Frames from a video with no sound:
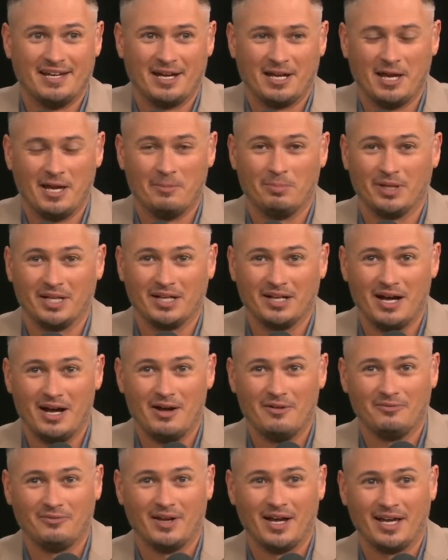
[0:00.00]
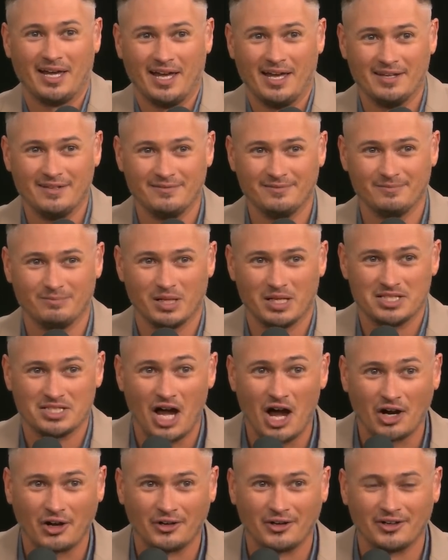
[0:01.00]
I can't play golf. I can't play
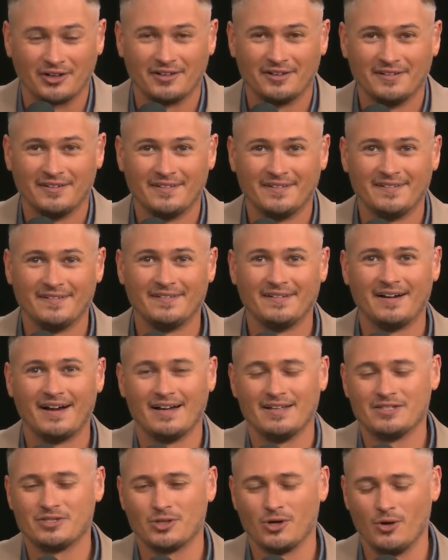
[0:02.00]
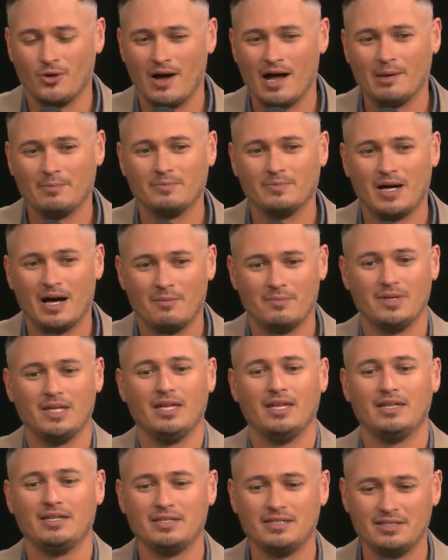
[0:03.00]
soccer. Uh, so I'm I'm
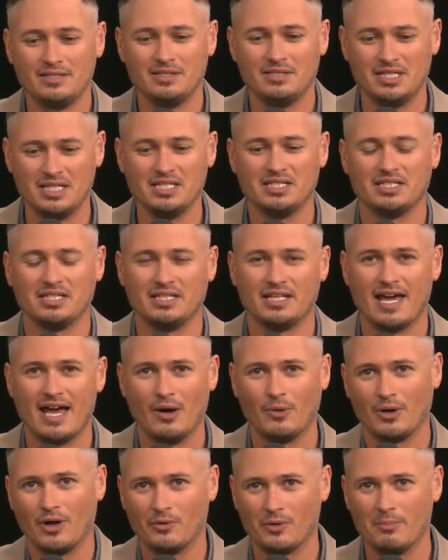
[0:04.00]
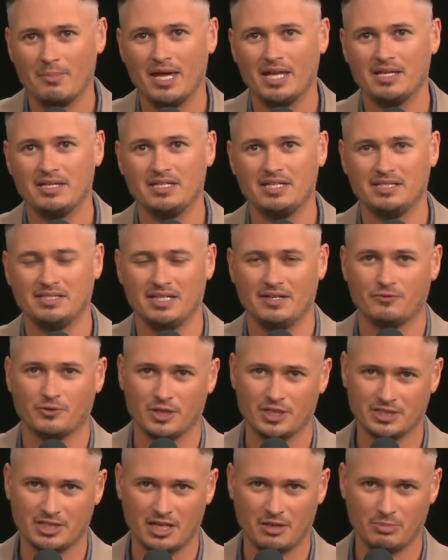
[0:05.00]
in DC now, and I'll remain in DC for an
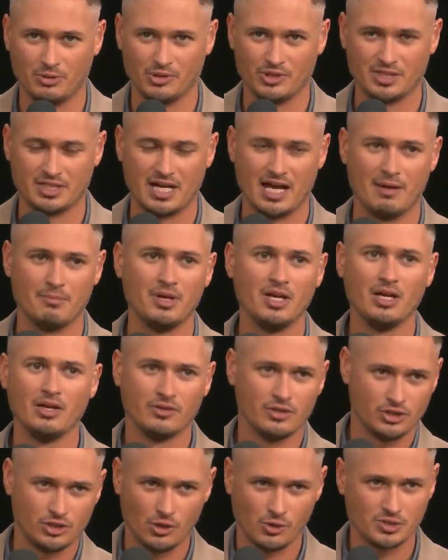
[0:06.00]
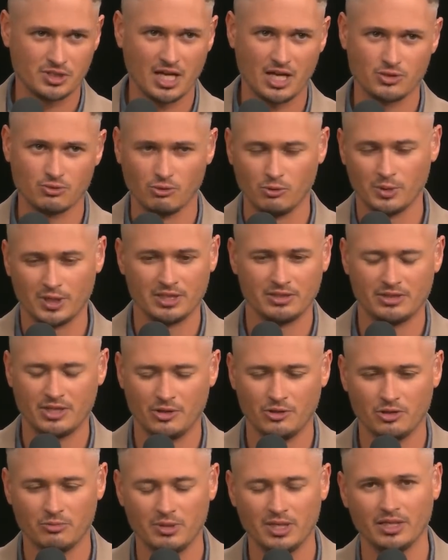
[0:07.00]
extended period of time. The show schedule will
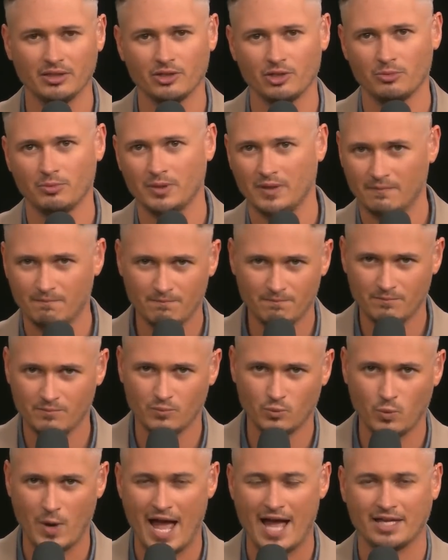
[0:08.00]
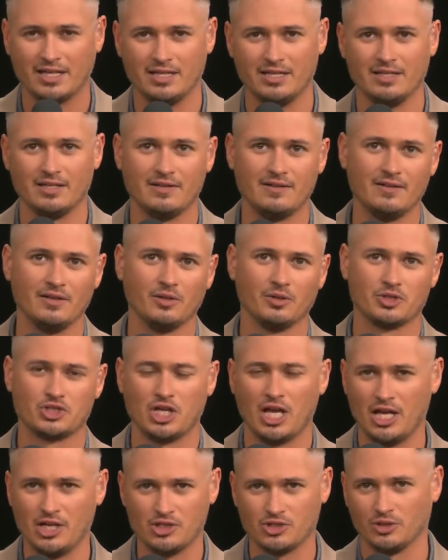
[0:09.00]
continue to be a little bit wacky, and it'll
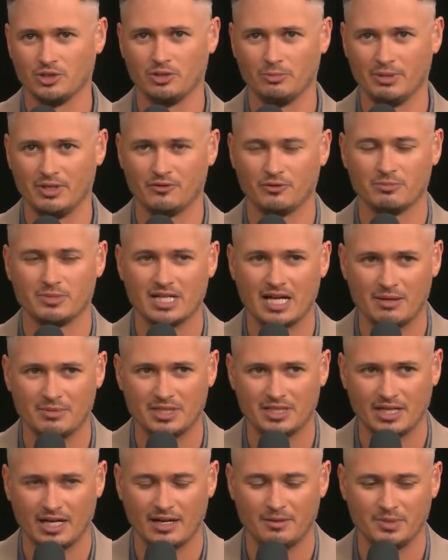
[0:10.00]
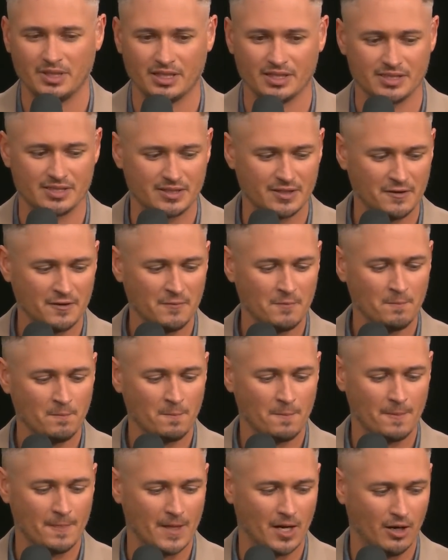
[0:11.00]
change a little bit from time to time because,
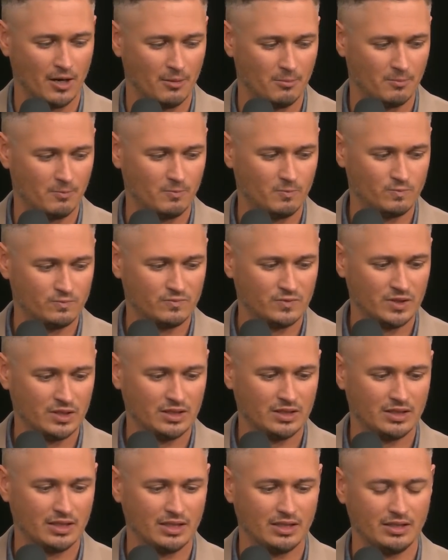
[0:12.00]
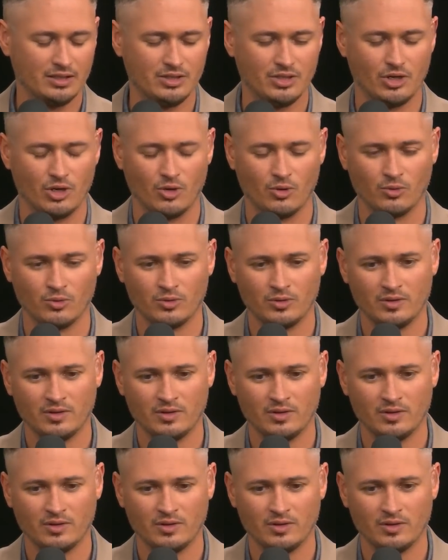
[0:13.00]
um, you know,